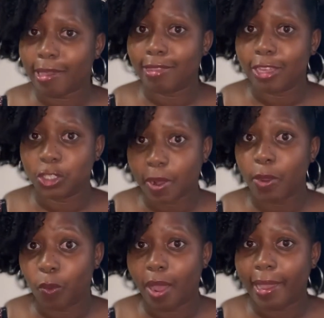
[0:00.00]
than dry
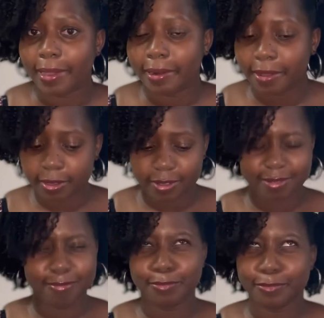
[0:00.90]
wine.
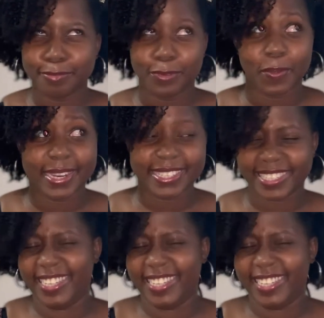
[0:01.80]
What?